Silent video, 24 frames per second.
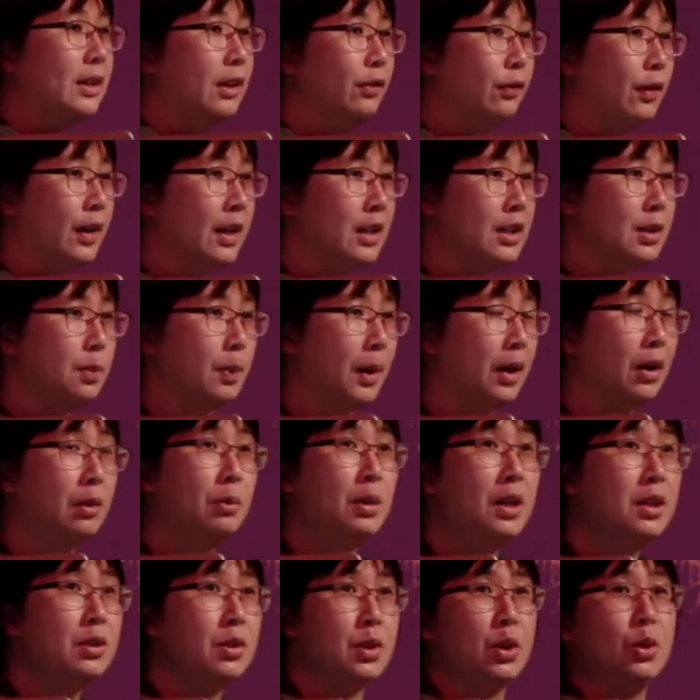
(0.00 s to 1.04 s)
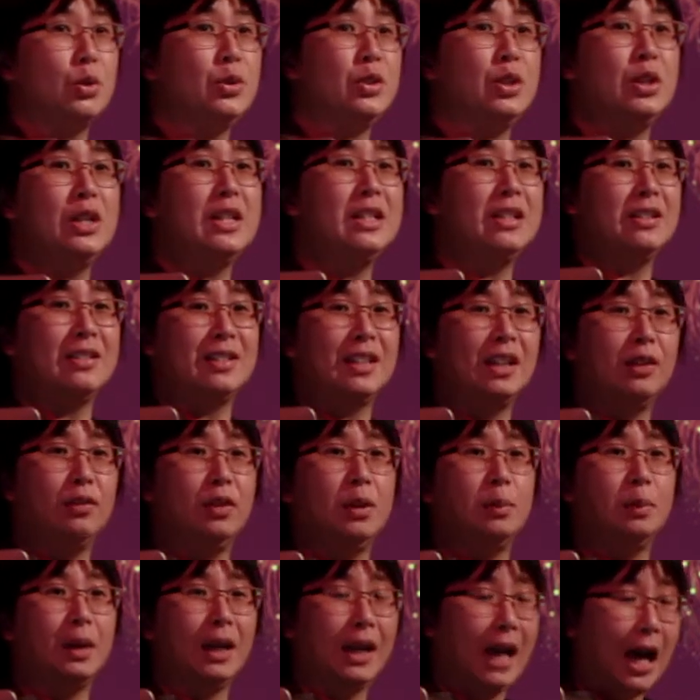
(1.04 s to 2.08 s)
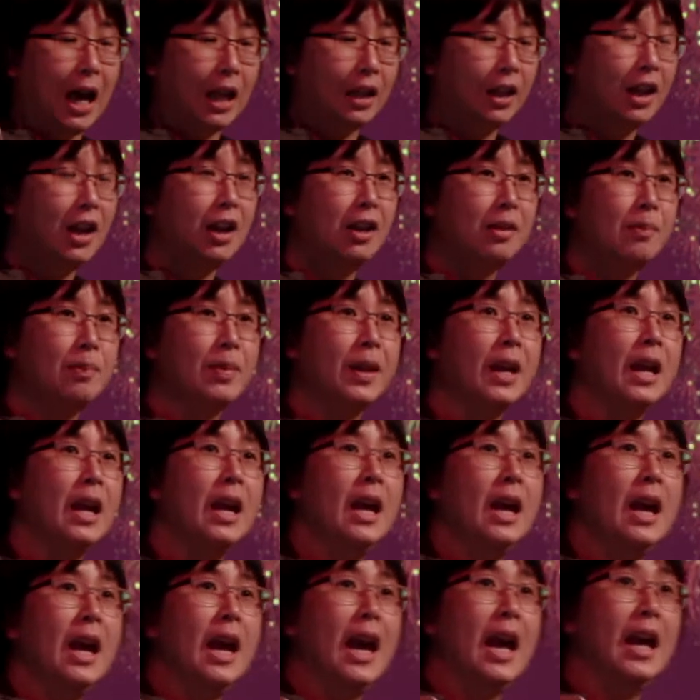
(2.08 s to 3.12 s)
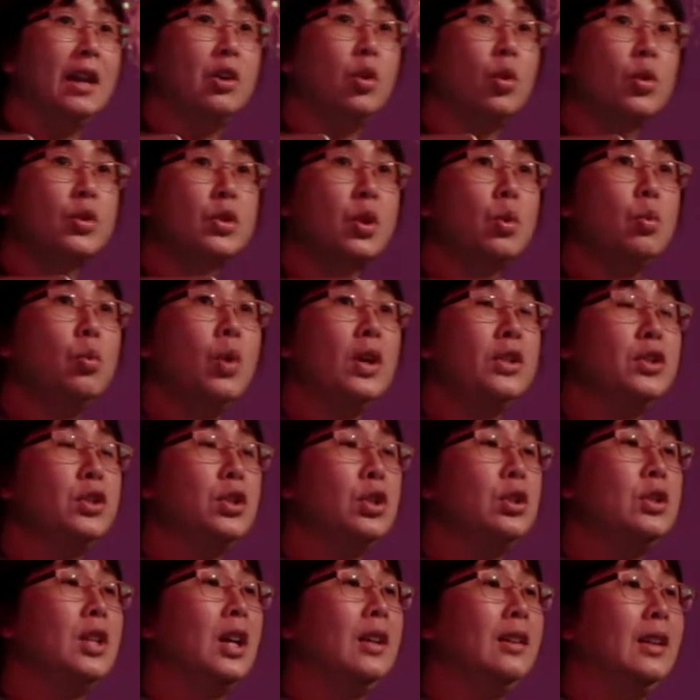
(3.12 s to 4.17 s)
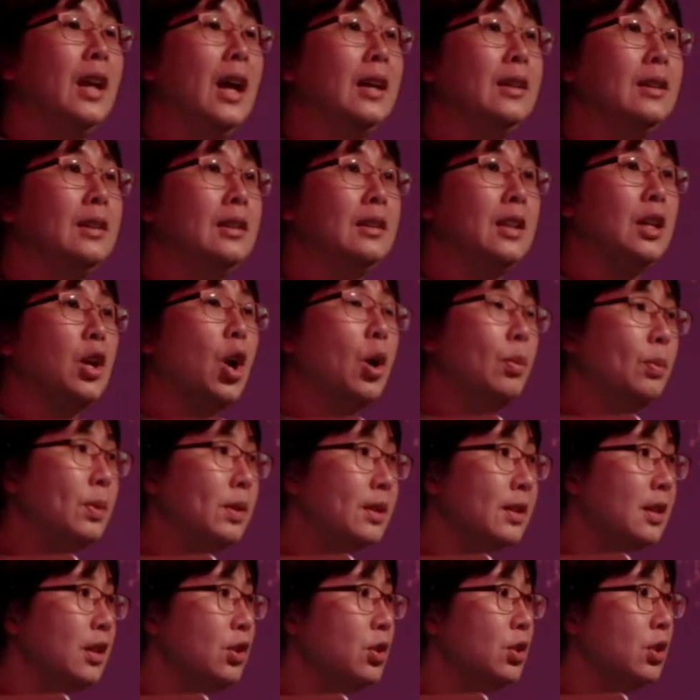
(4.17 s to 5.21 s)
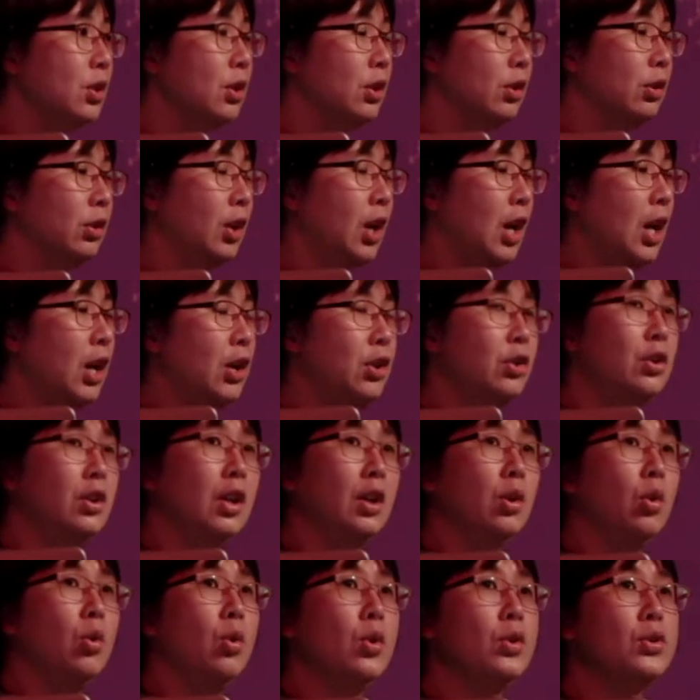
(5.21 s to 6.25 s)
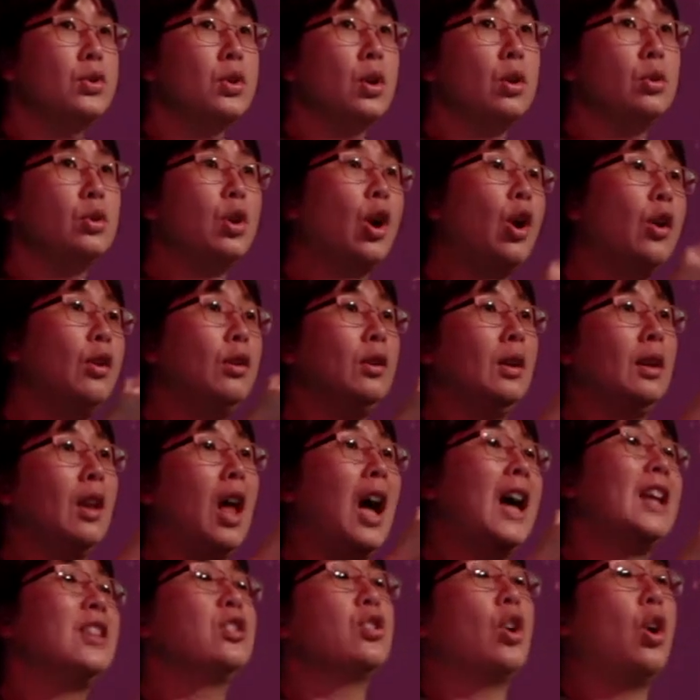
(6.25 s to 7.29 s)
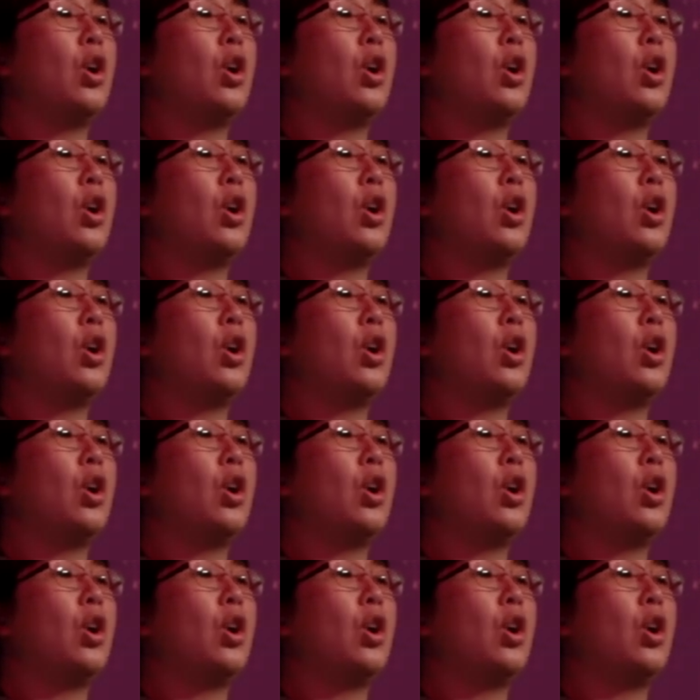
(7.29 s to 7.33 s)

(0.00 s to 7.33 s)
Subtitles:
different experiments because you can just give them a color. And also once you've done that decomposition, you can also turn lines